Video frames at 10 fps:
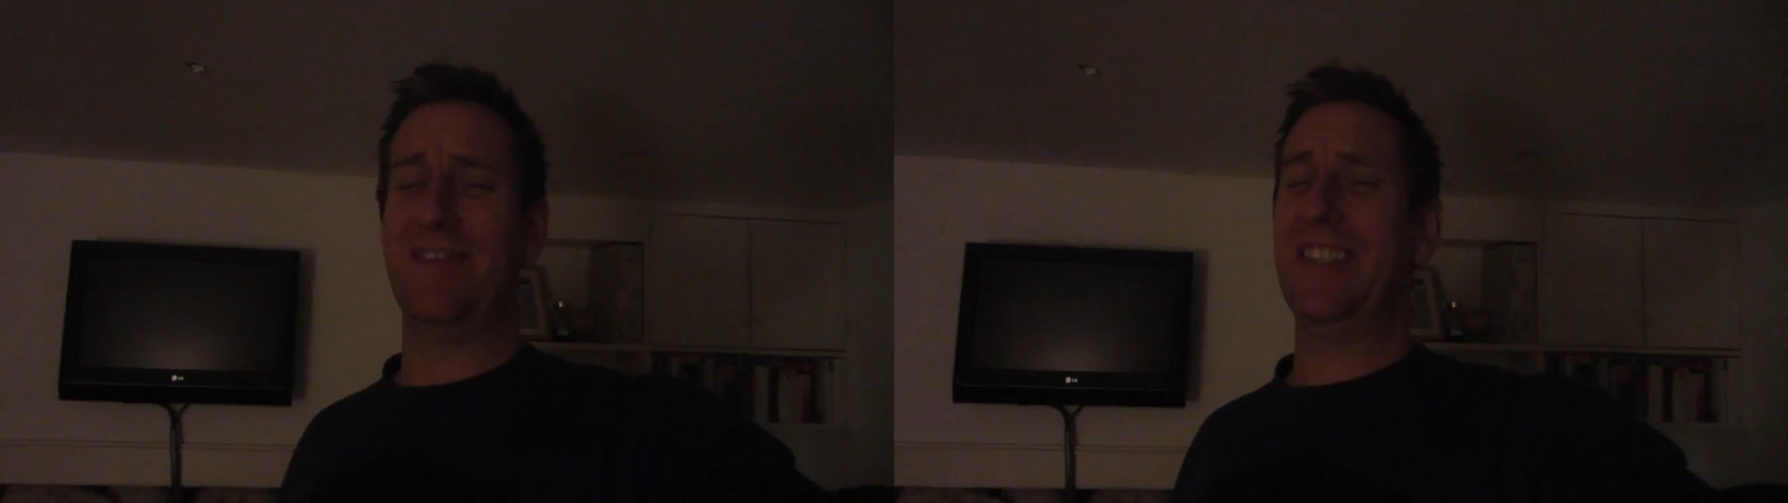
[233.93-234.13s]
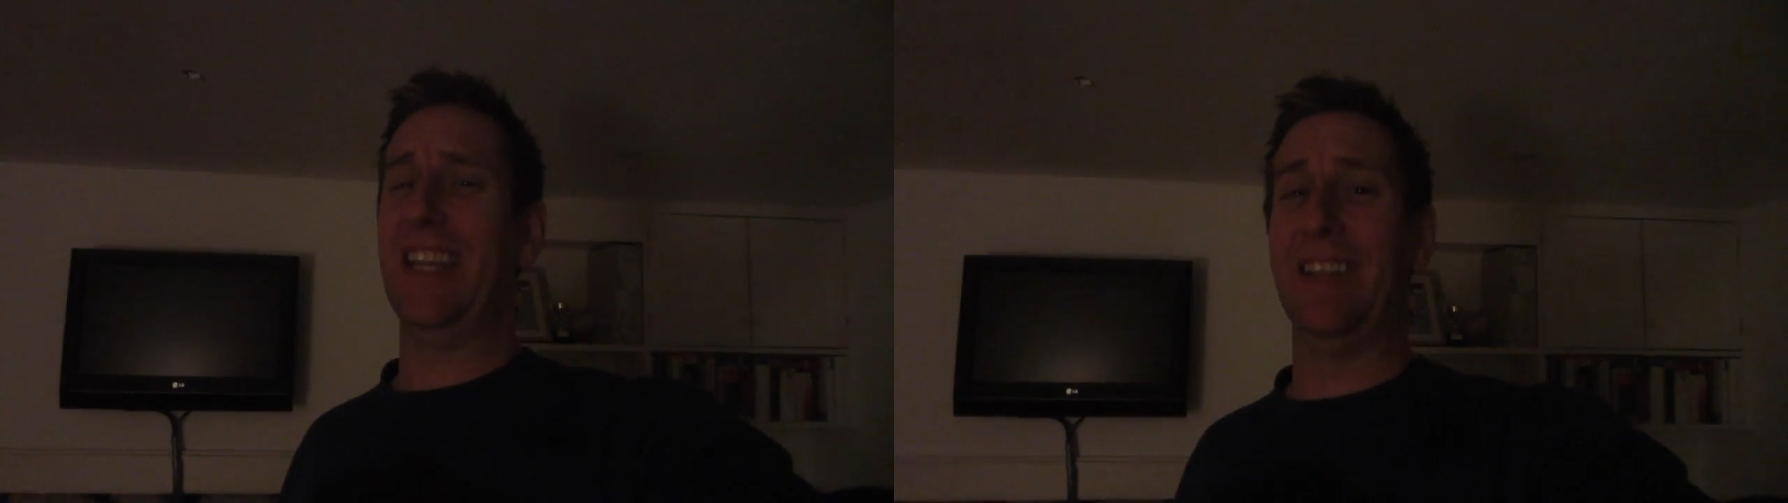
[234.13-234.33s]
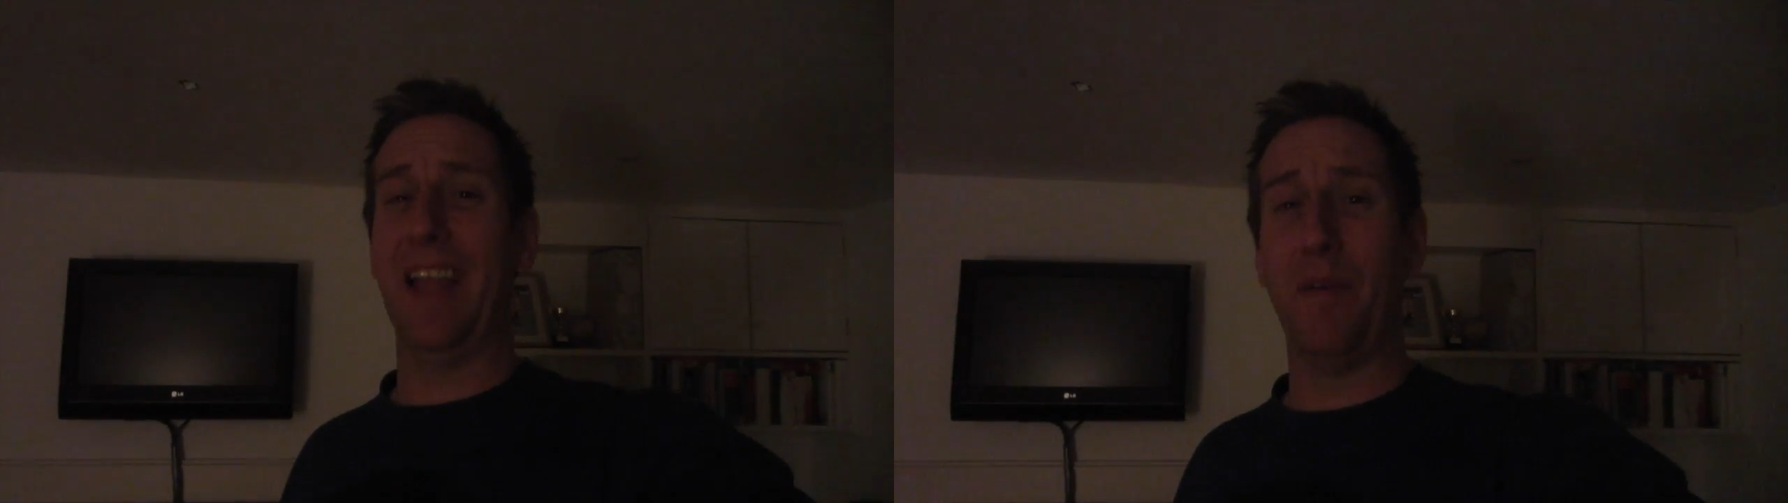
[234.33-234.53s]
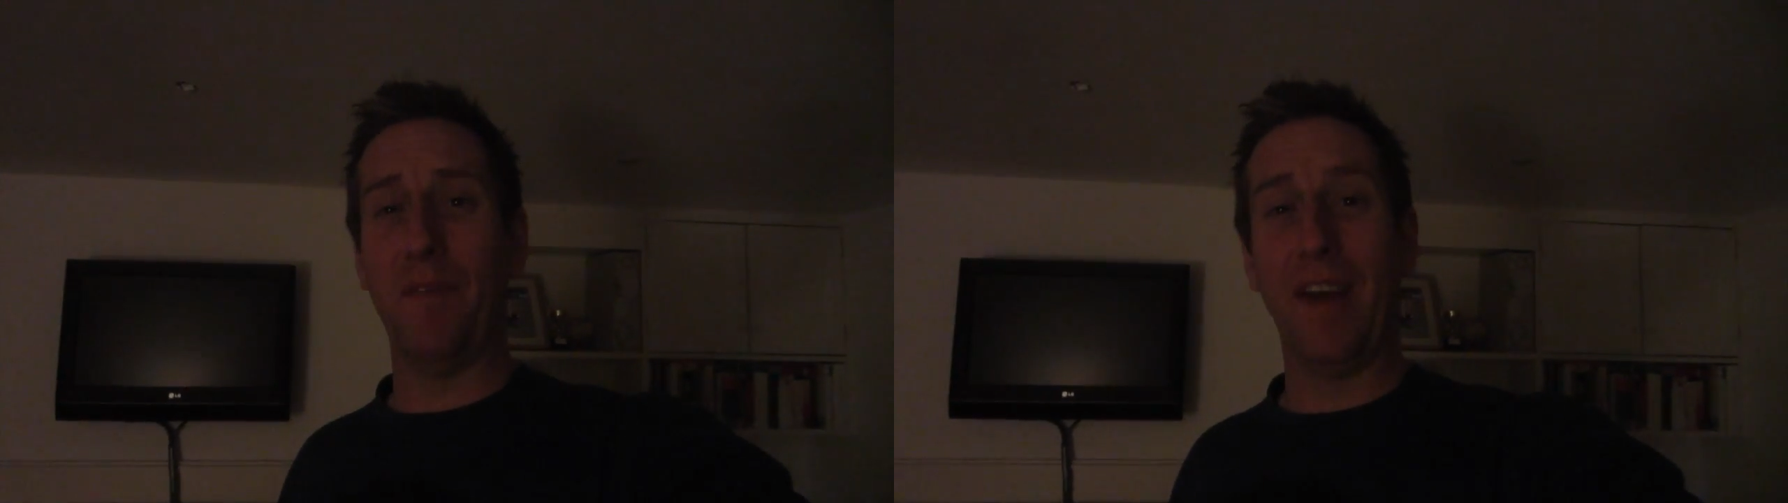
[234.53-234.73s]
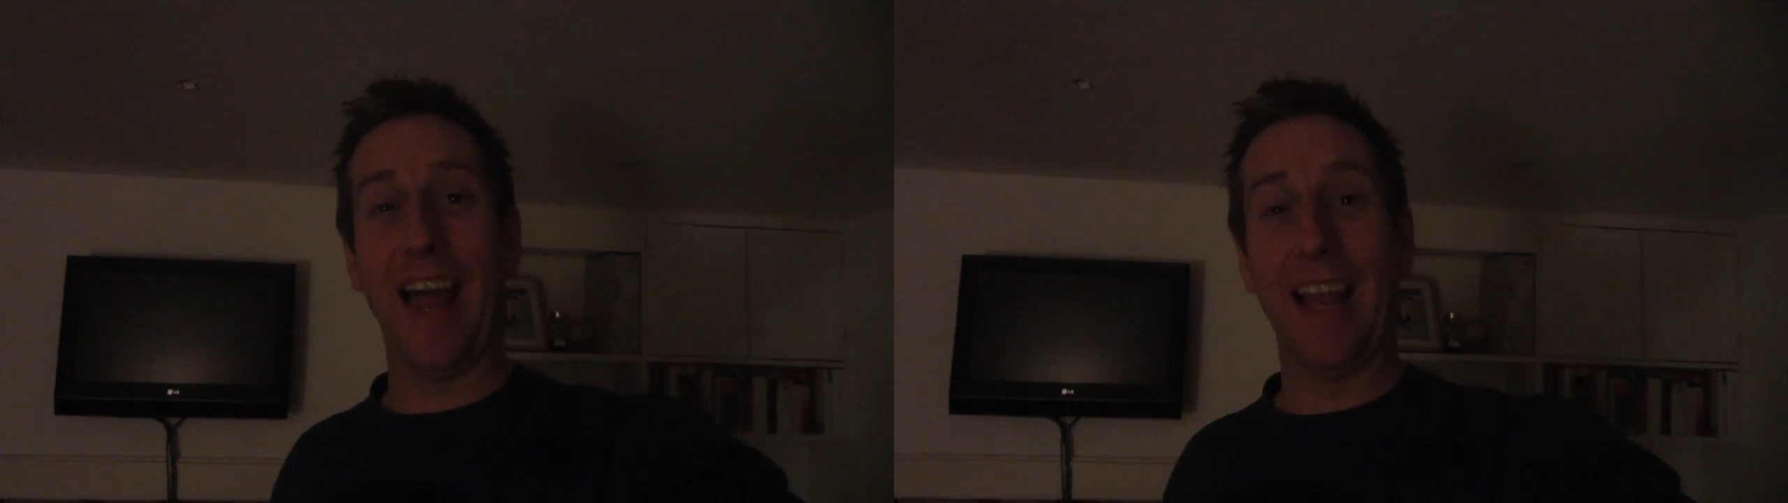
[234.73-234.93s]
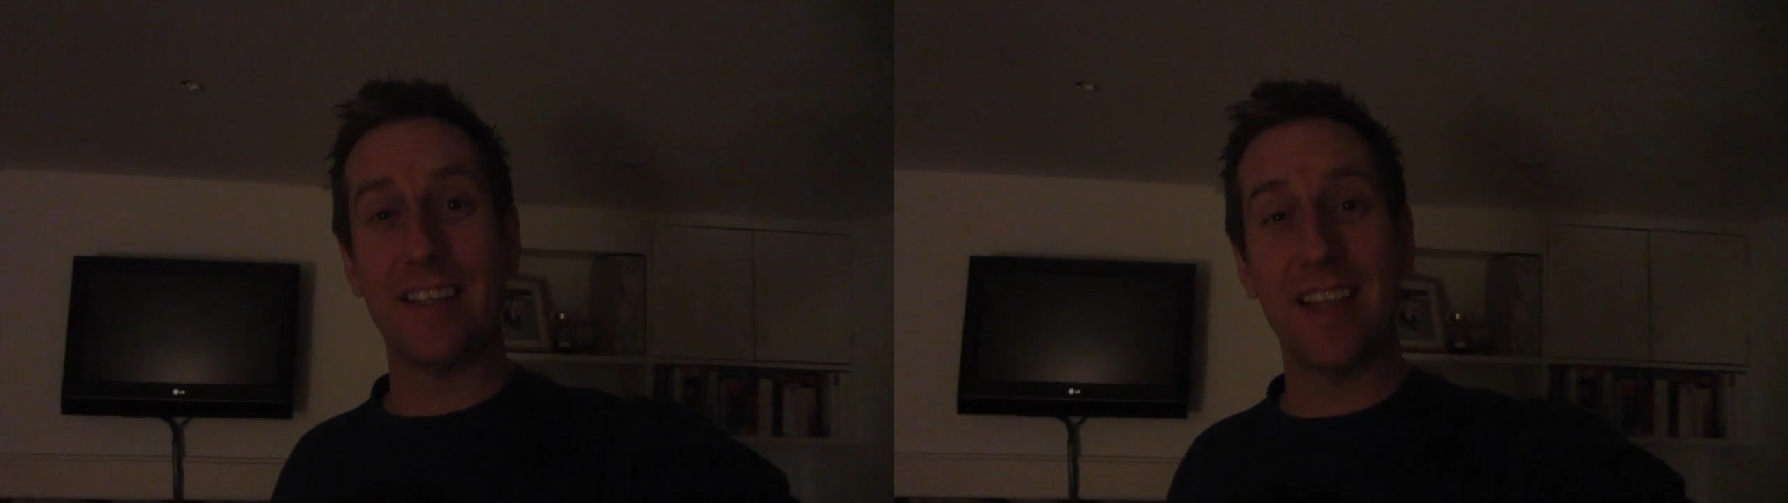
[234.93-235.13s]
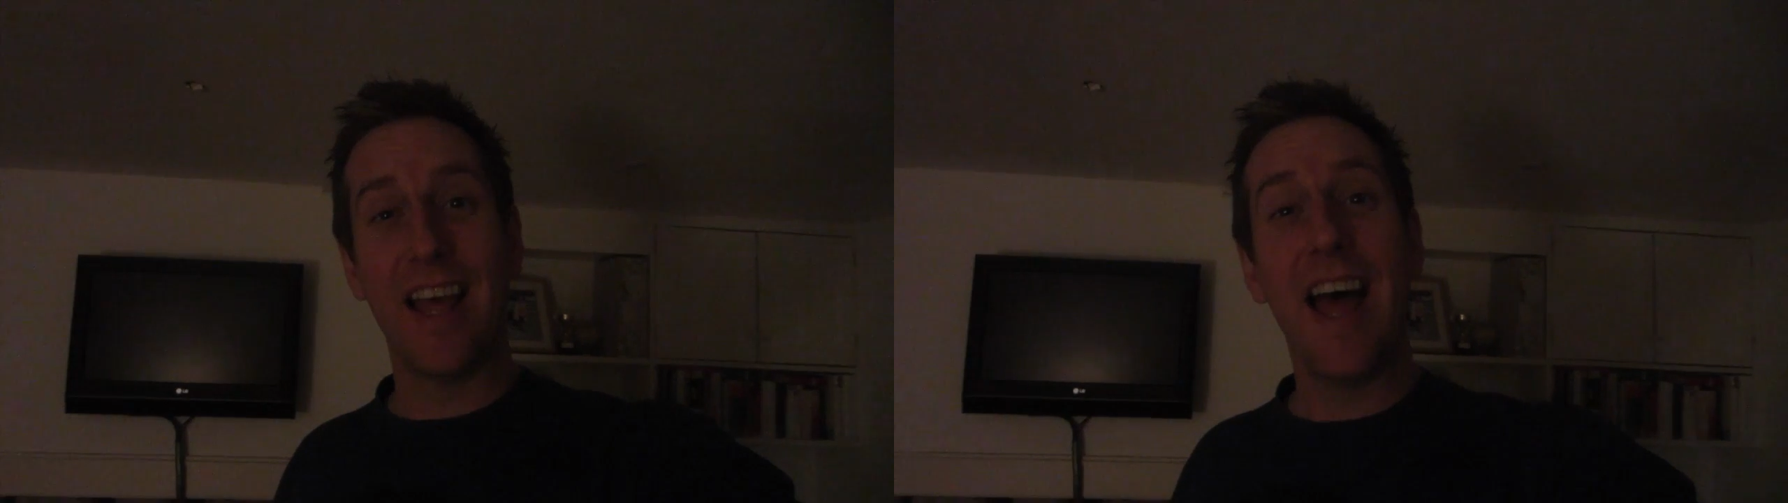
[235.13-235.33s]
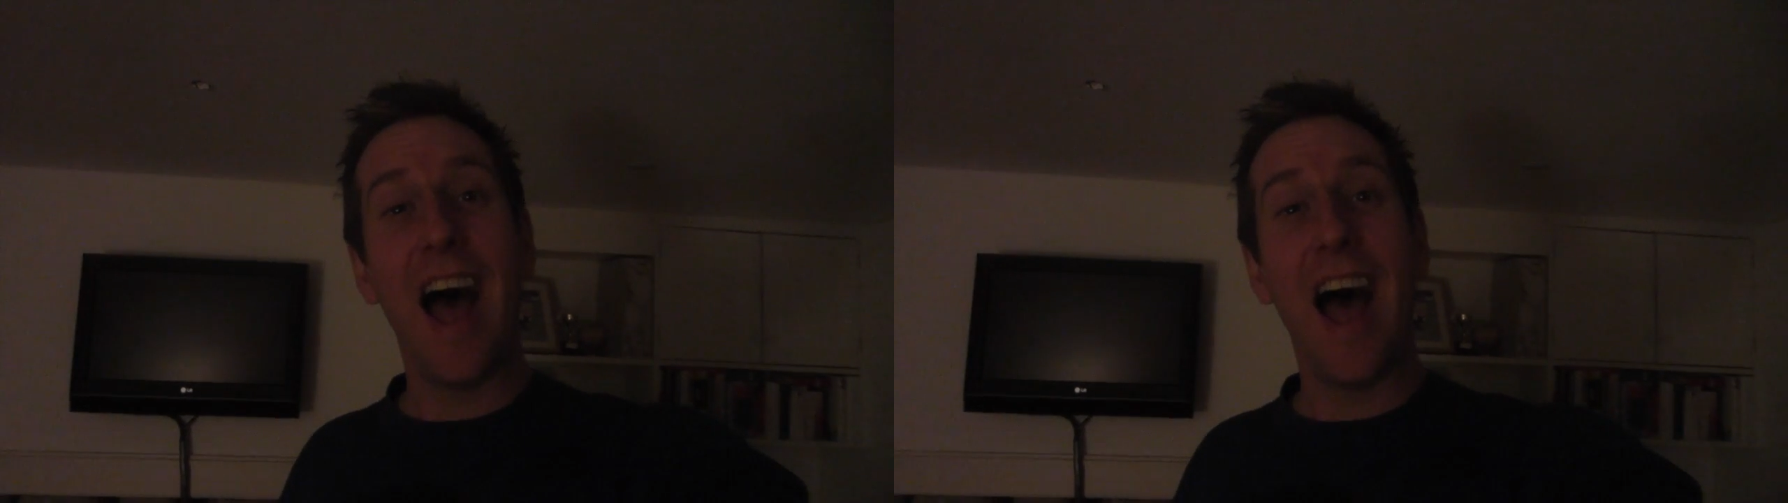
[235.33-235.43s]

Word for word: chilled out and relaxed.